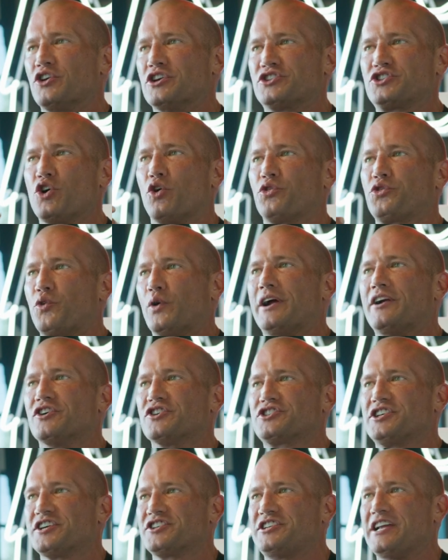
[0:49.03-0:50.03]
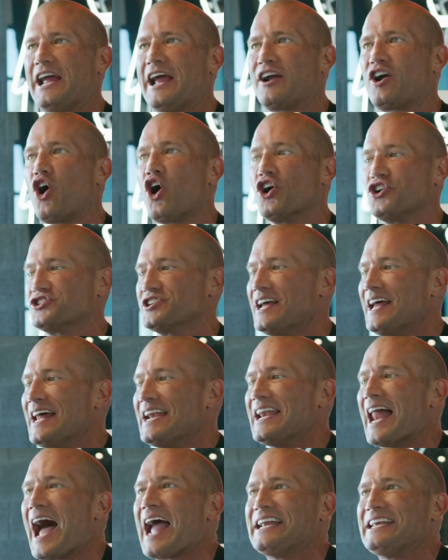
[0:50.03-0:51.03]
and sold 368 cars,
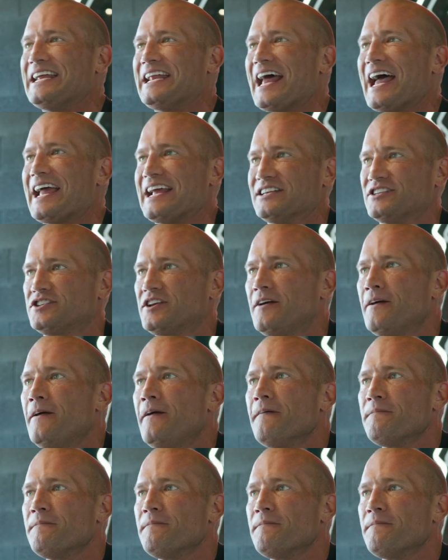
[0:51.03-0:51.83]
90 days.